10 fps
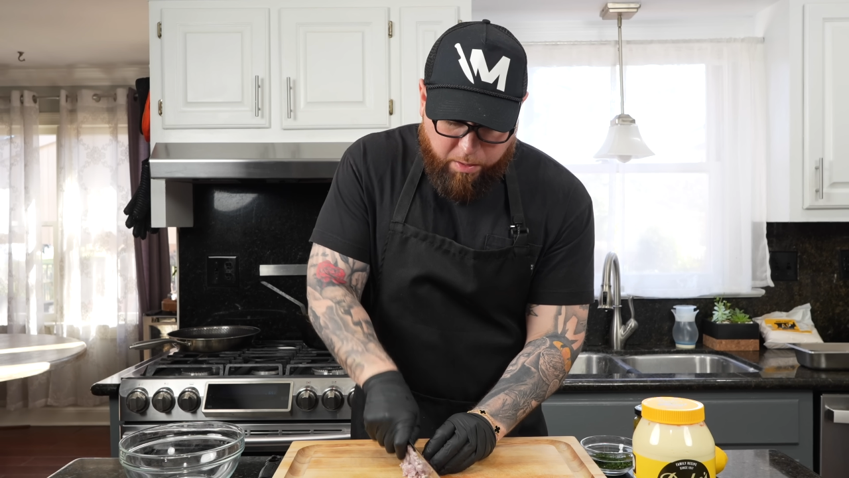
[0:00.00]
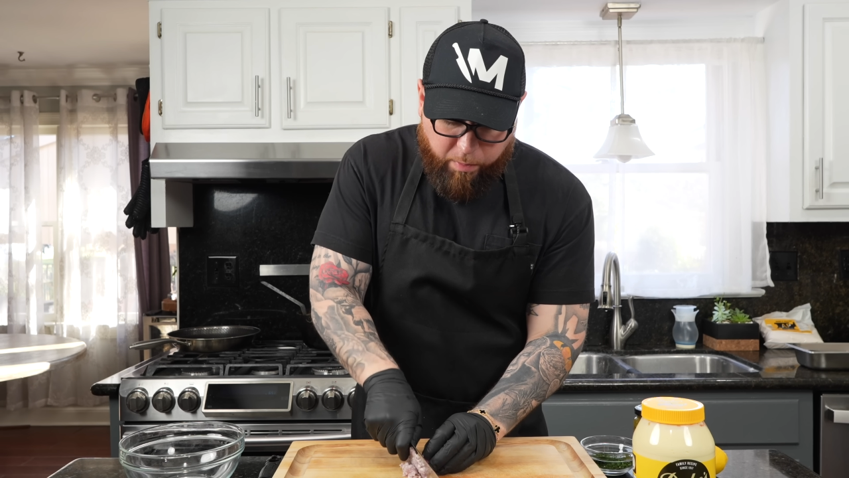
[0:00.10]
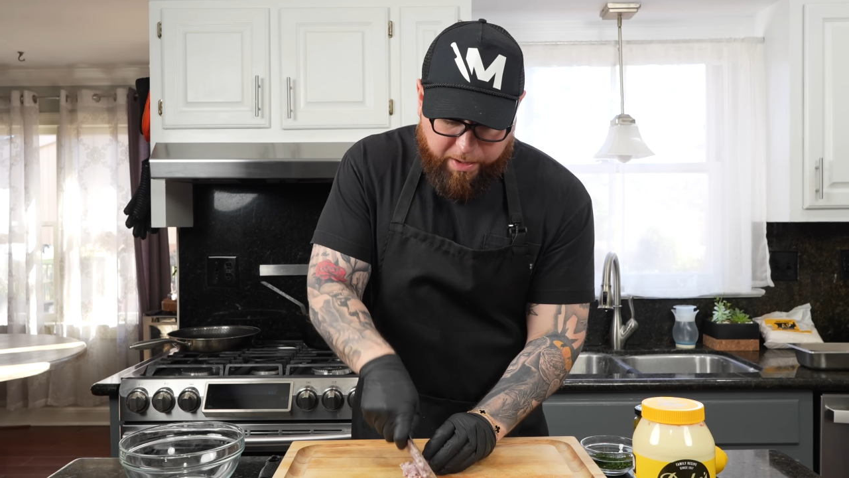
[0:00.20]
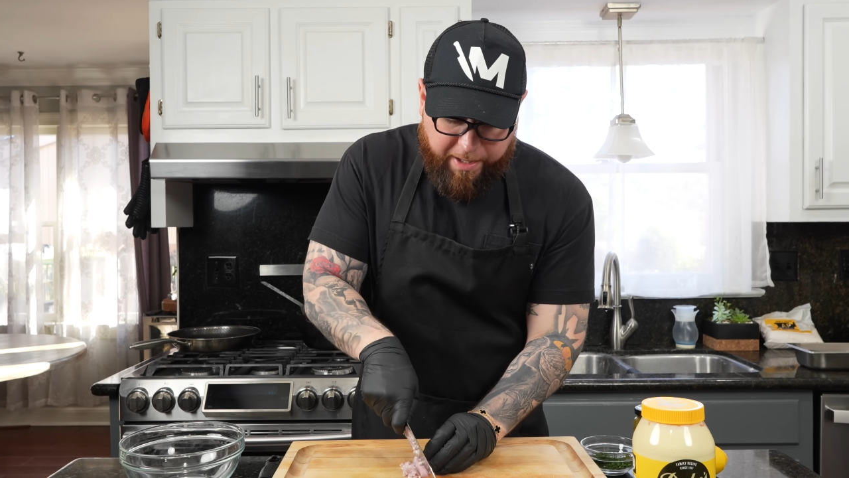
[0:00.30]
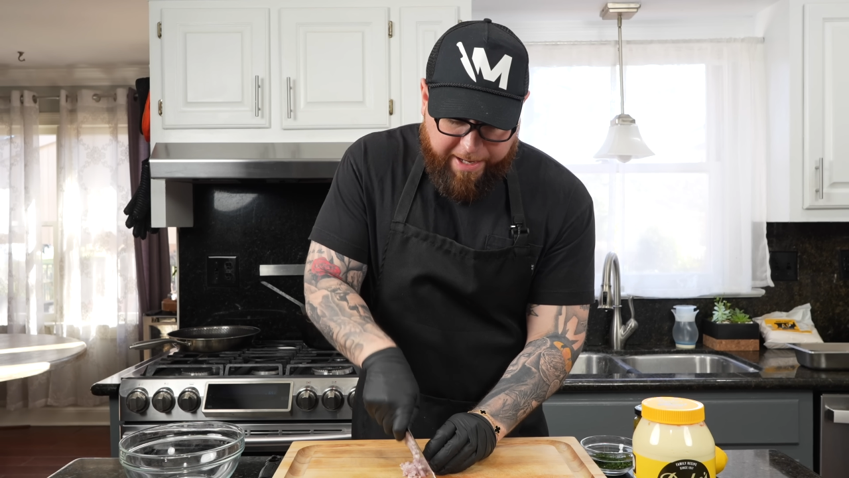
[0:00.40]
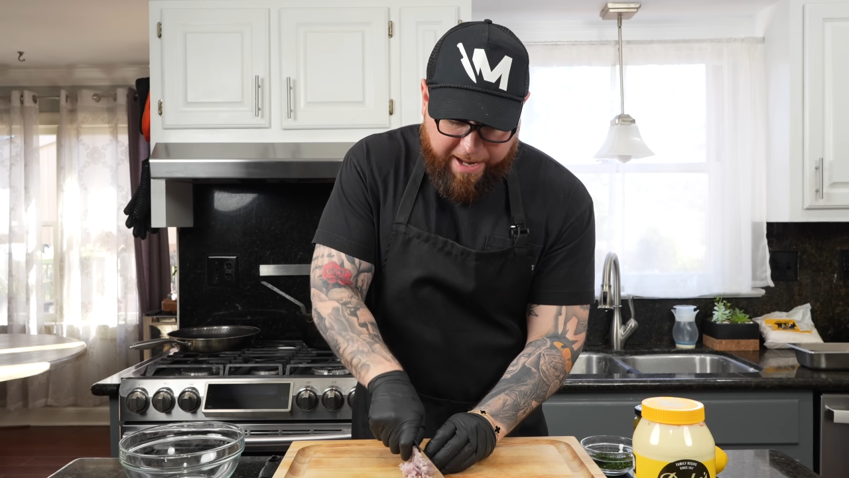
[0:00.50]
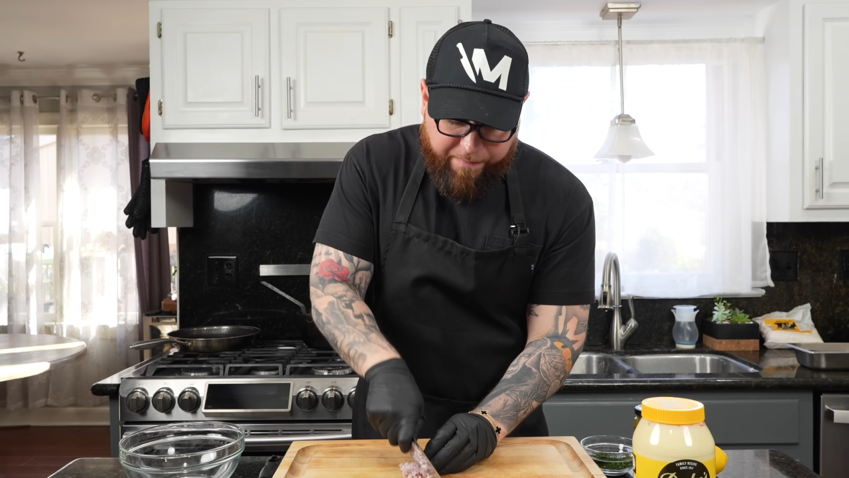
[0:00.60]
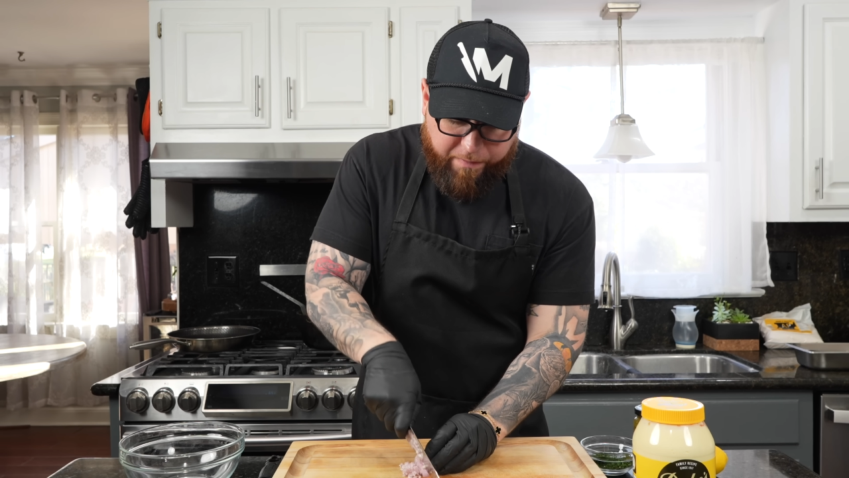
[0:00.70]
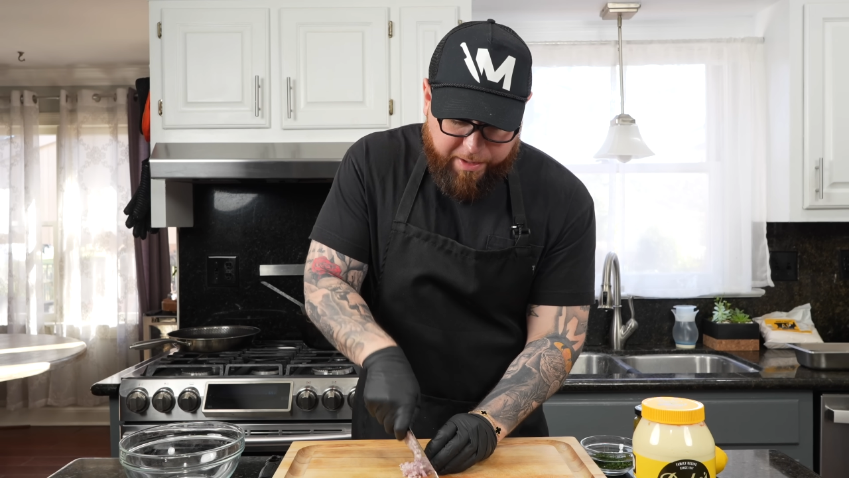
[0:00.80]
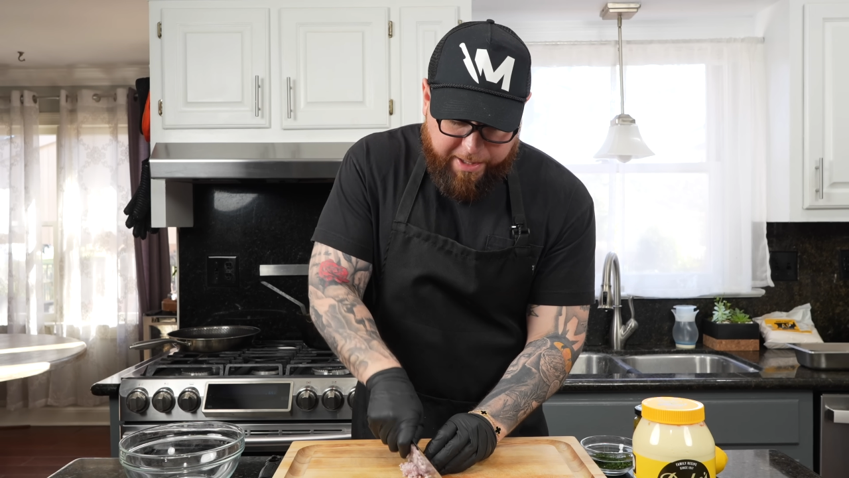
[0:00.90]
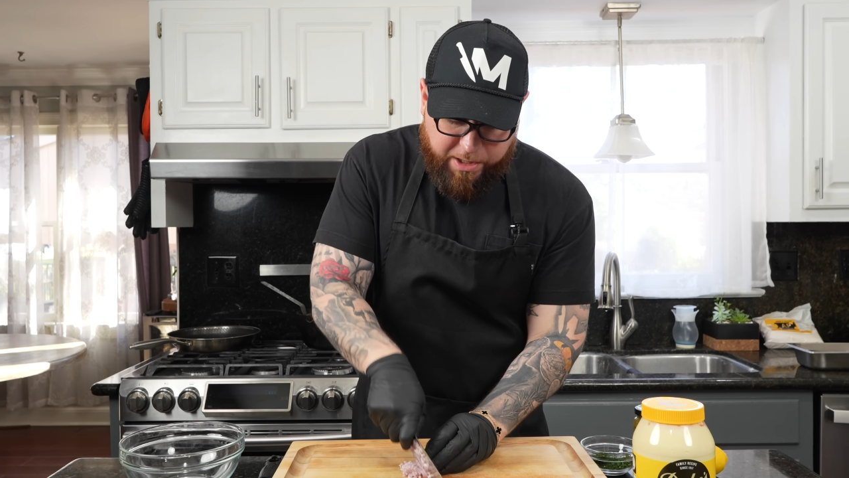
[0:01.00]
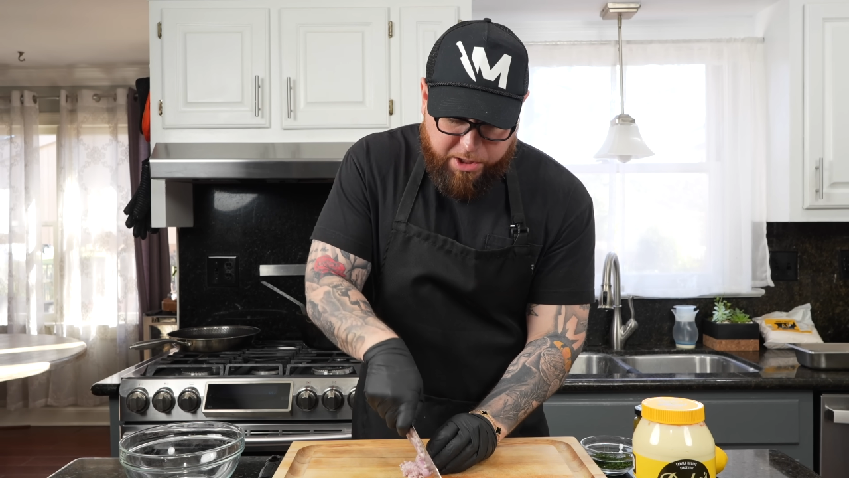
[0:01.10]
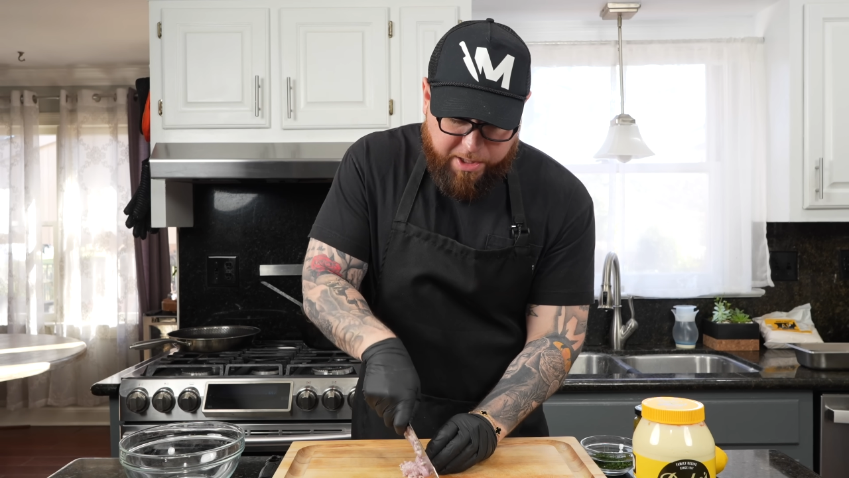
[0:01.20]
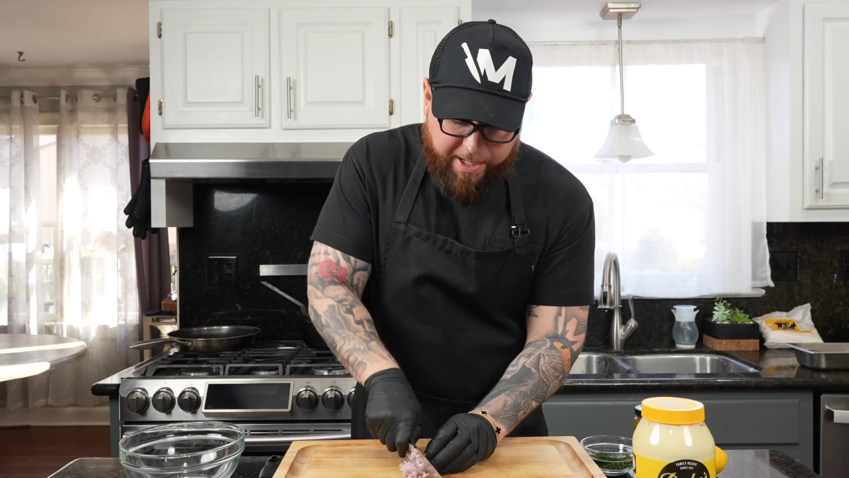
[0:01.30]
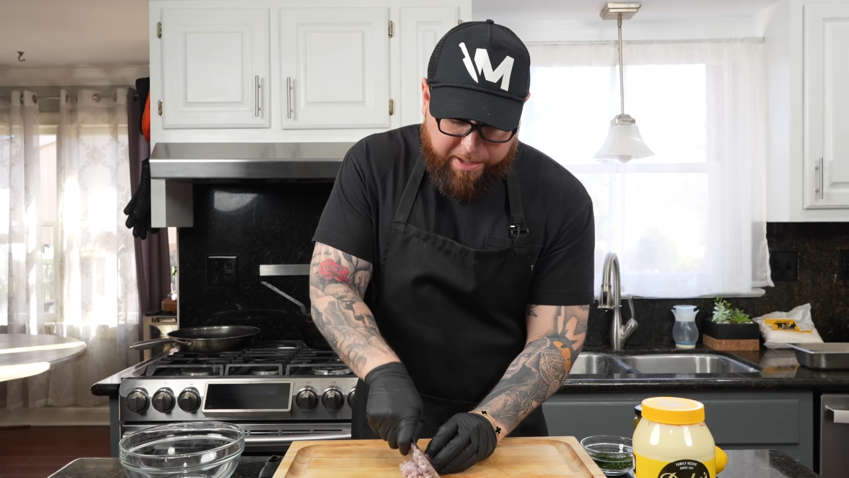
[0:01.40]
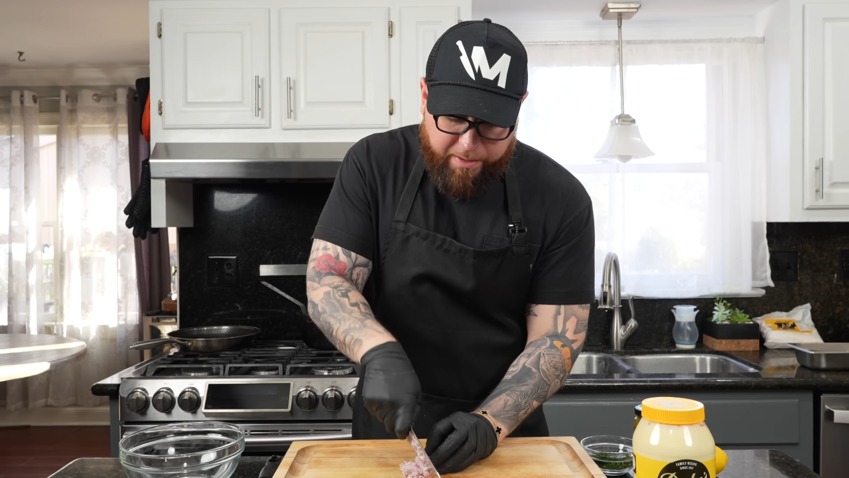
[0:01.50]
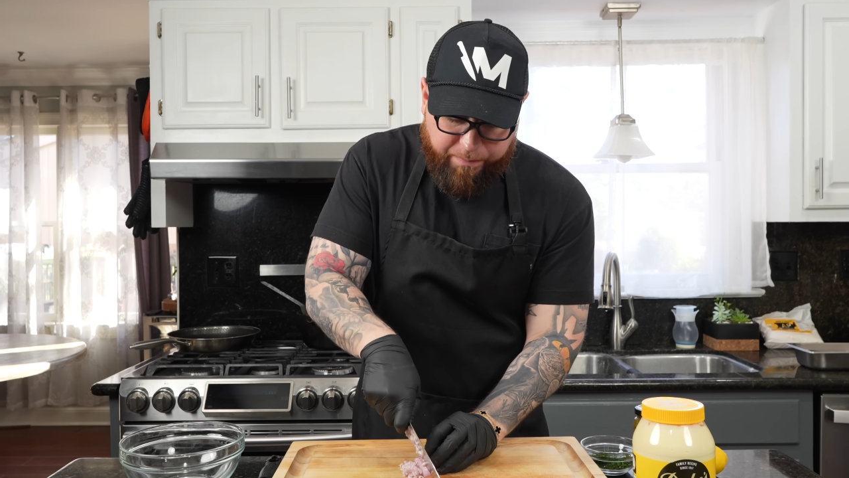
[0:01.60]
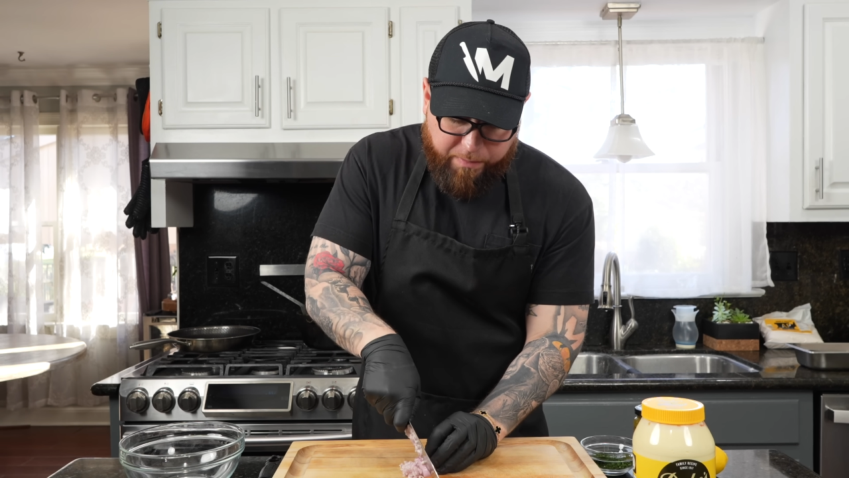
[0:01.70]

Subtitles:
We need 1/2 of a diced shallot.